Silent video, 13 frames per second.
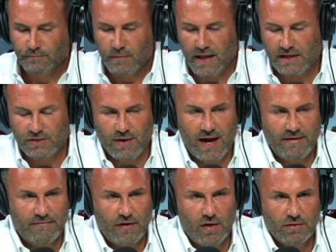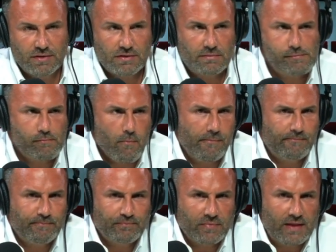That's right, folks.
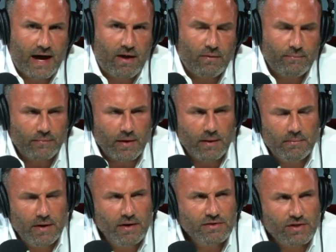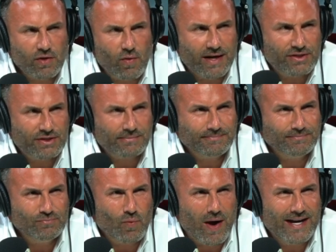Now, here's the question:
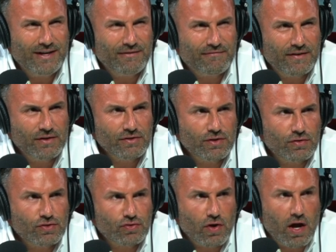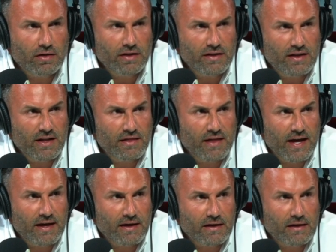Why do you feel so strongly that
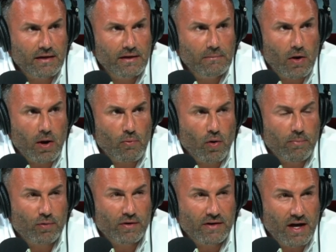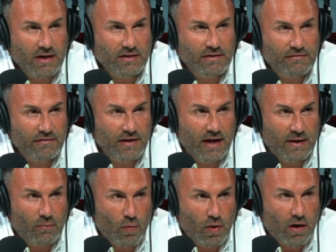they are more productive
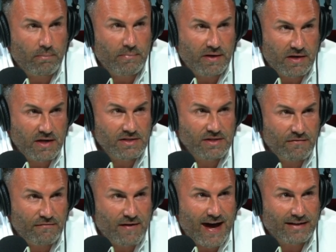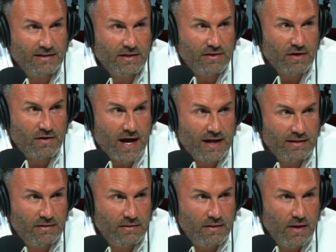at work because of the fact that they're not
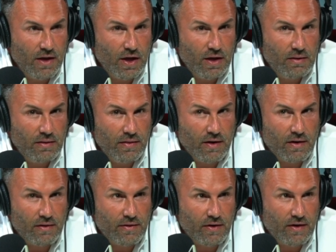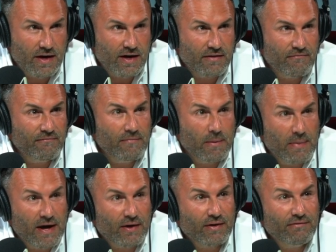they're they're in an, a
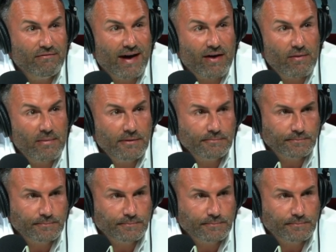better environment.